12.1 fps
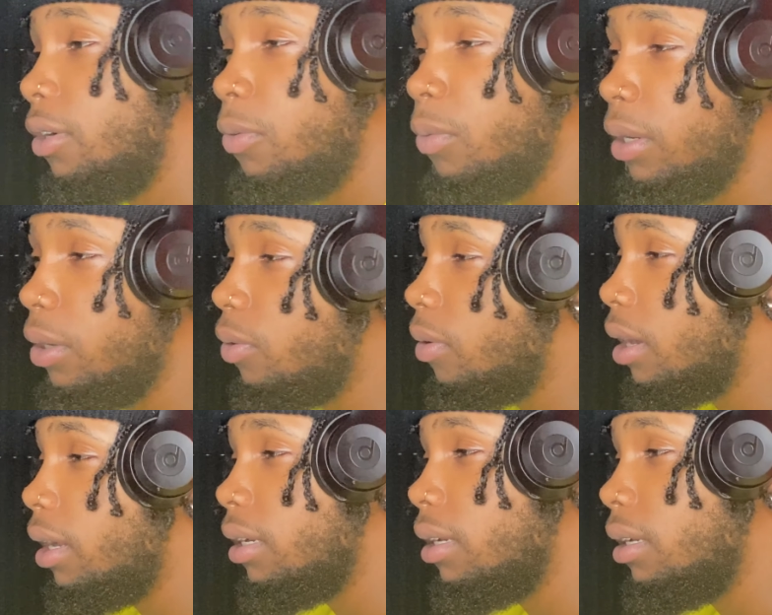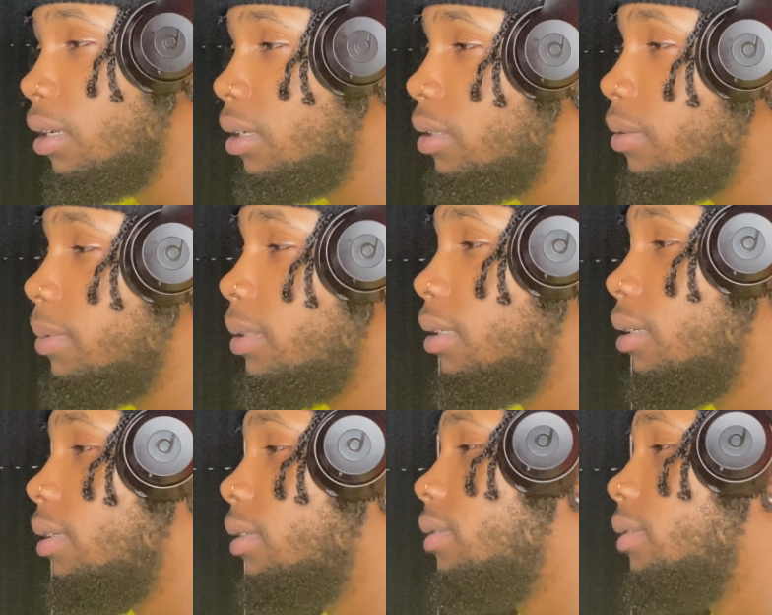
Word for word: way to grind and the, you know what I'm saying,